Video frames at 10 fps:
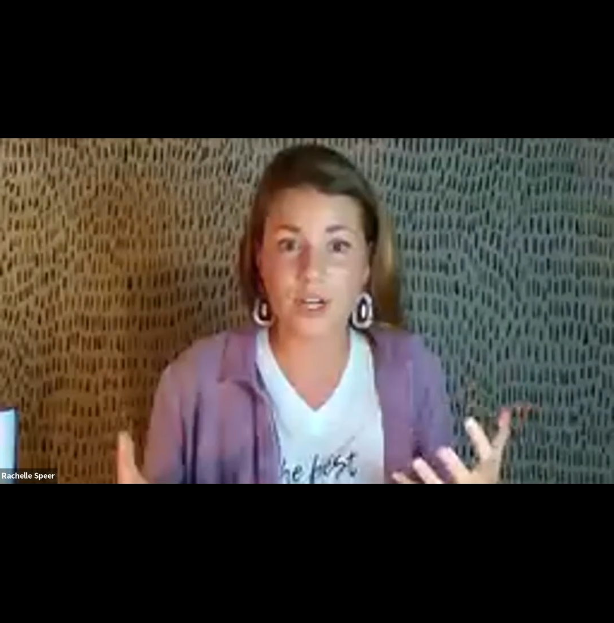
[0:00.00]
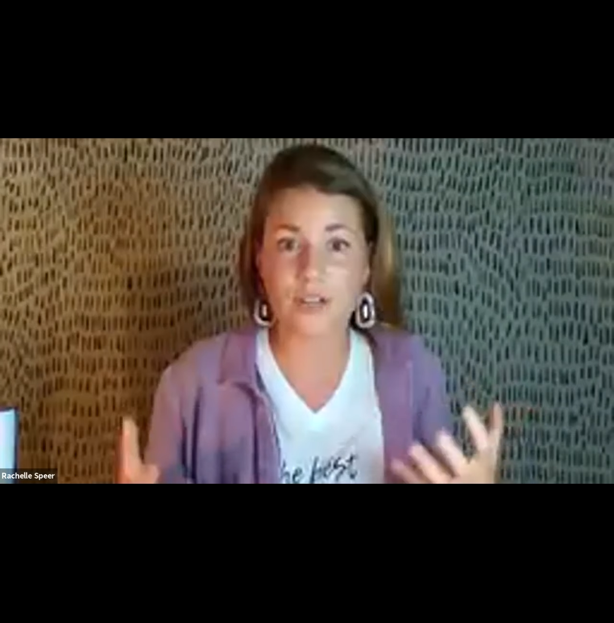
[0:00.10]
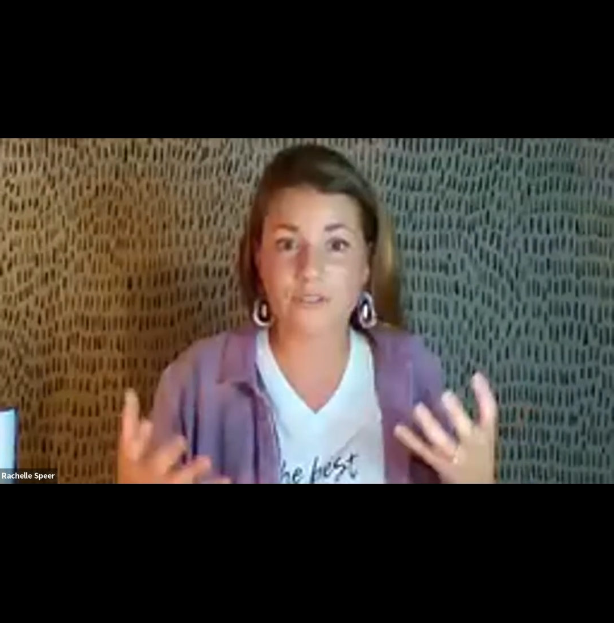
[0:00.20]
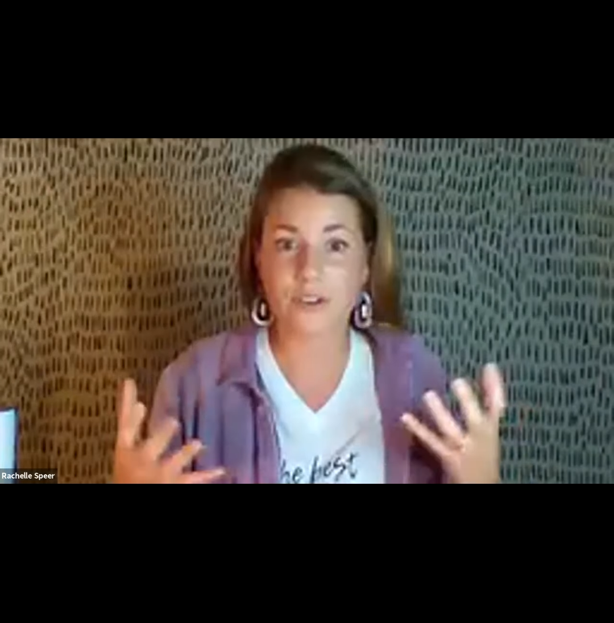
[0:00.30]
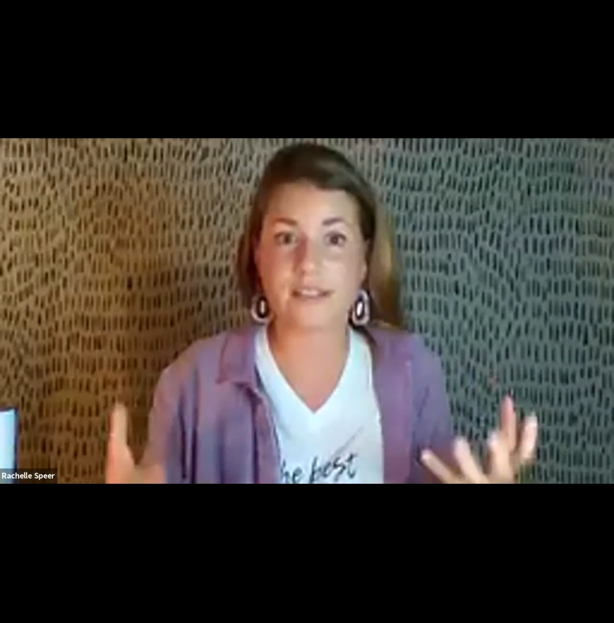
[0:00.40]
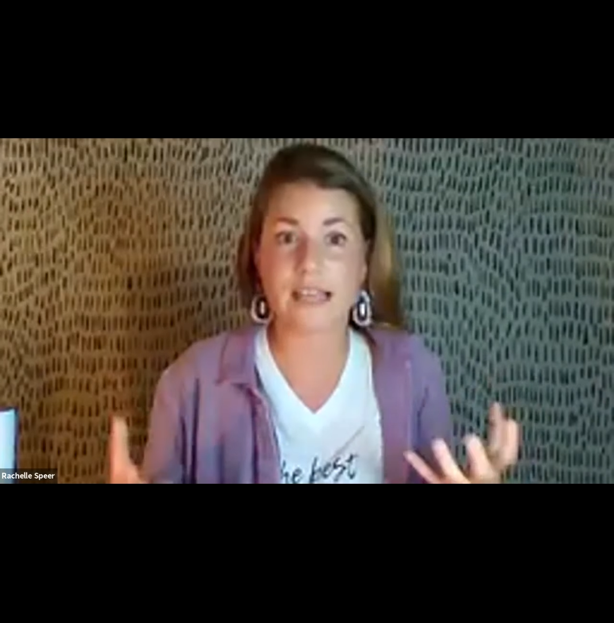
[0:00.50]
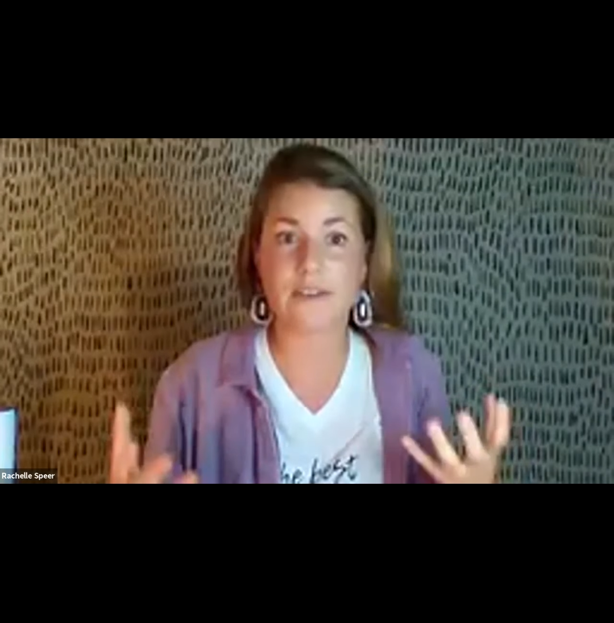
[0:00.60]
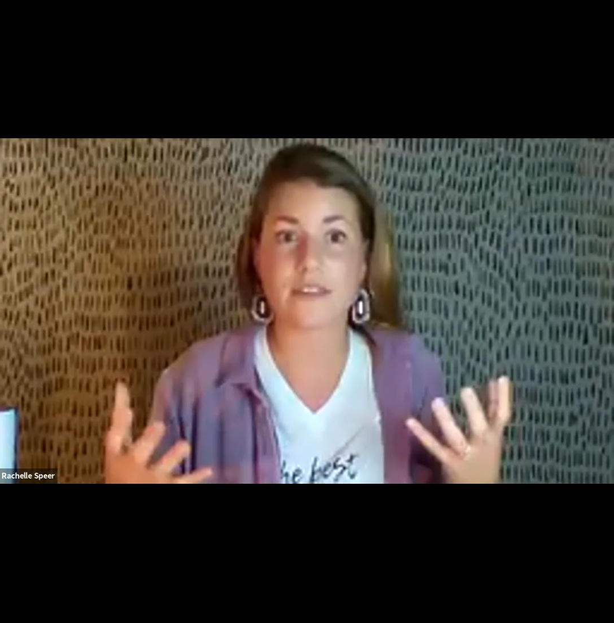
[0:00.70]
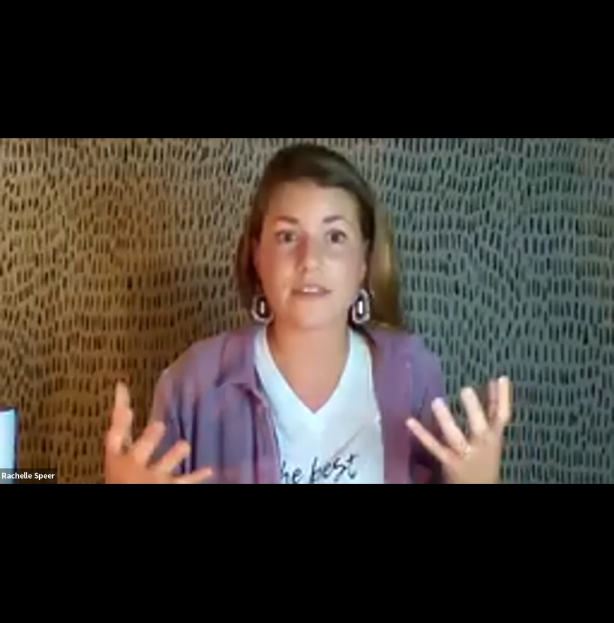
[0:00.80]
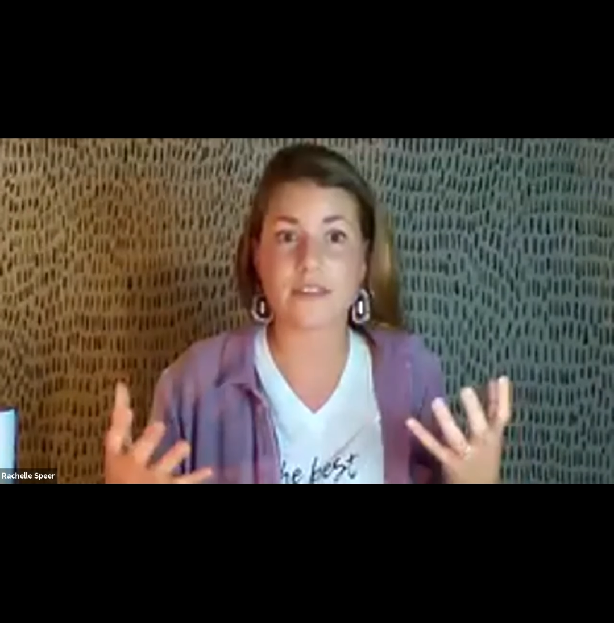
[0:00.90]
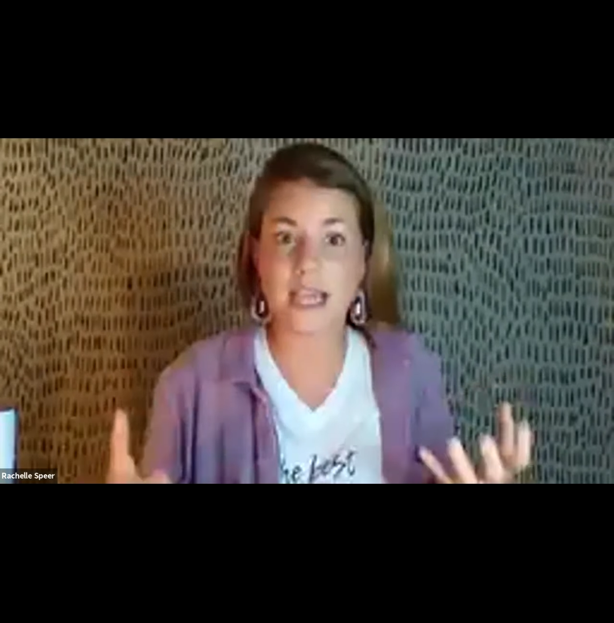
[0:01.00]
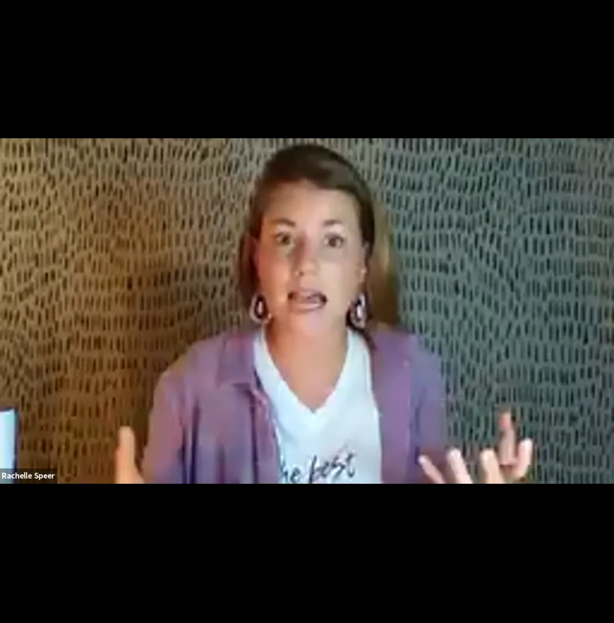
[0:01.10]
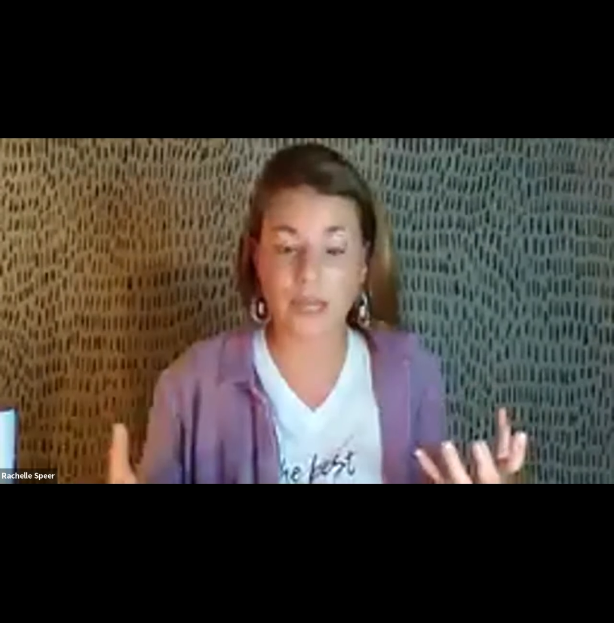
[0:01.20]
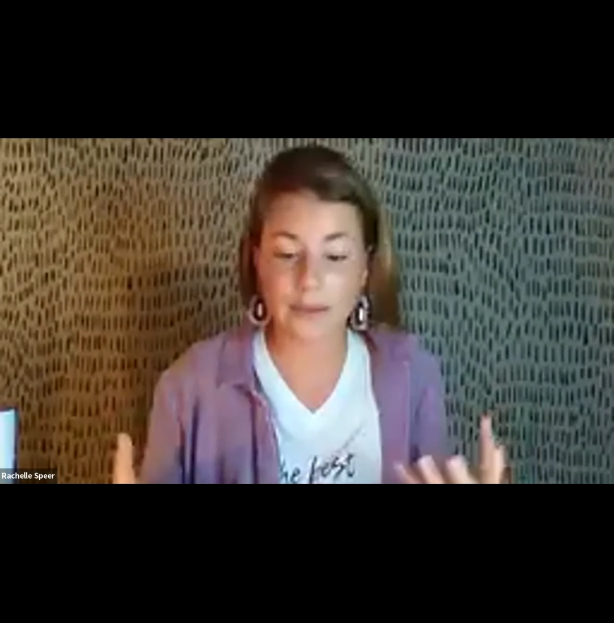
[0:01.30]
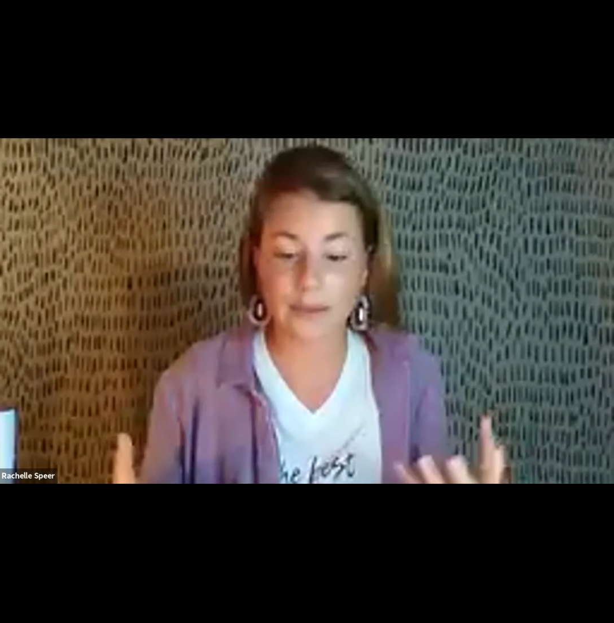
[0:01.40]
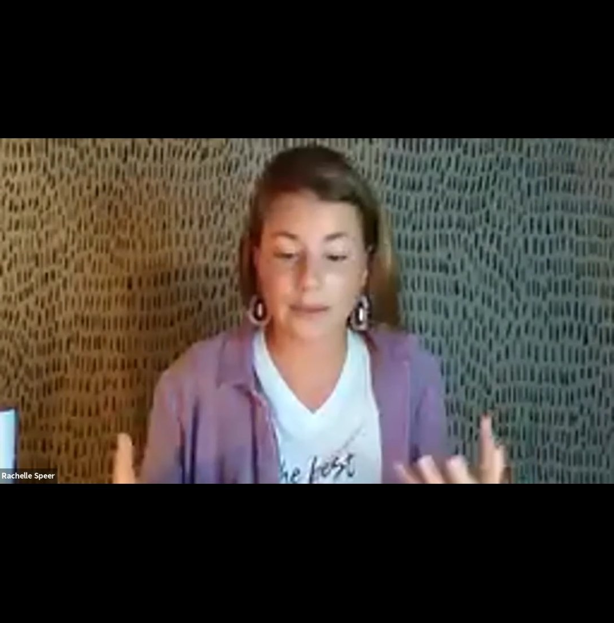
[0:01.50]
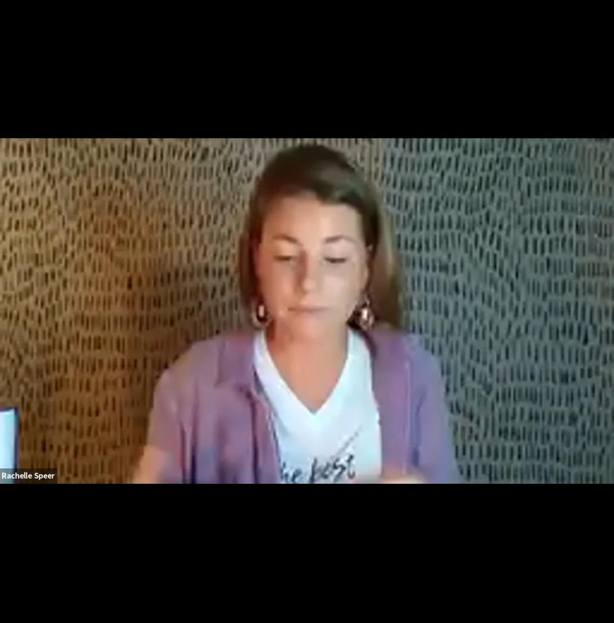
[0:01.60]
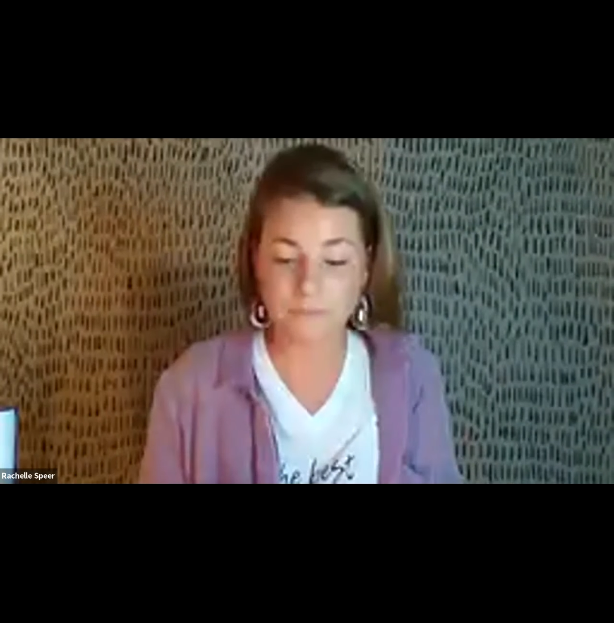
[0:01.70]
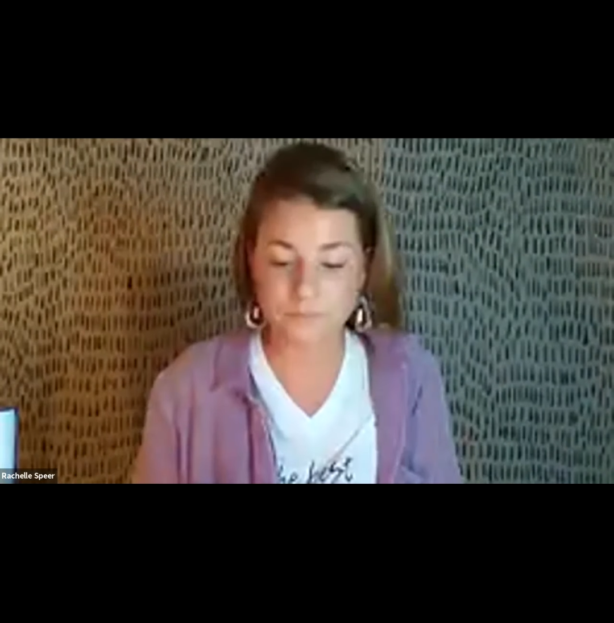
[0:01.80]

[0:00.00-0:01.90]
heard it for the 7th time, okay?